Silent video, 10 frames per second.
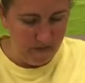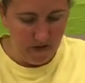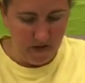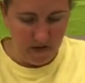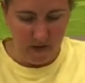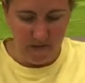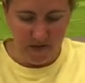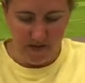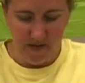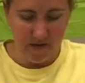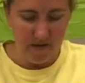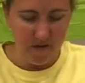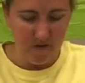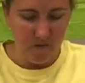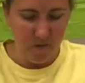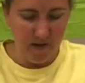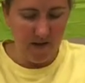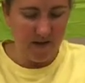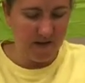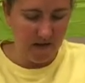And I'm just gonna do one at
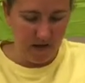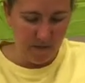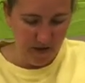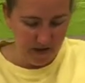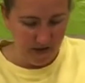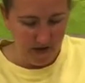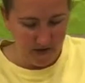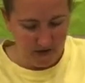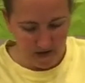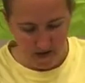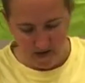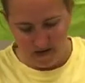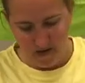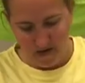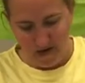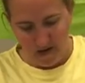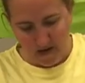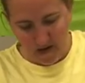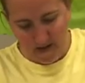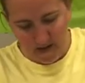a time here, and you can
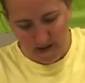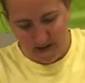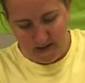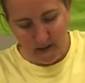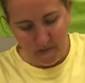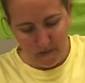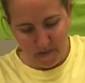line it up